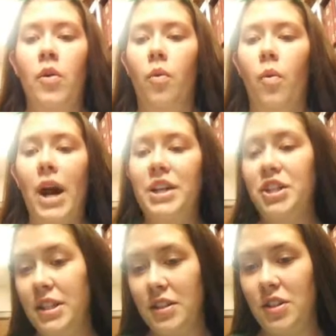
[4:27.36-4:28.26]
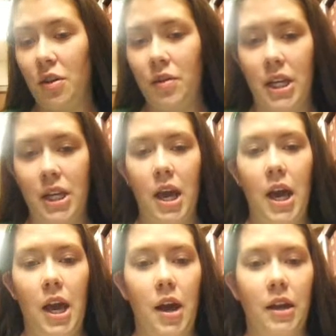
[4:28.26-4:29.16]
Why Geniuses Don't Need
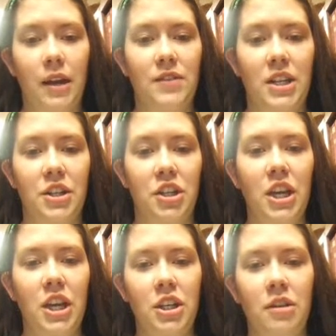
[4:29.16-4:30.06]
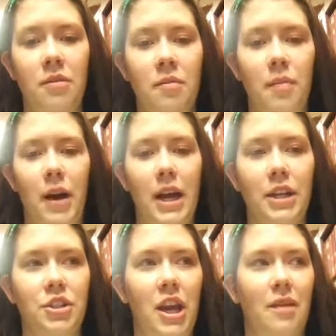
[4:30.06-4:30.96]
Gifted Education by
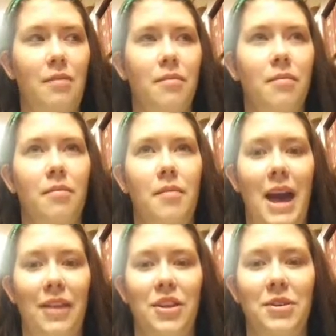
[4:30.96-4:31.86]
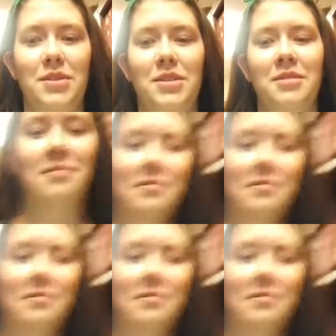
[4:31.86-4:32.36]
Jay Matthews.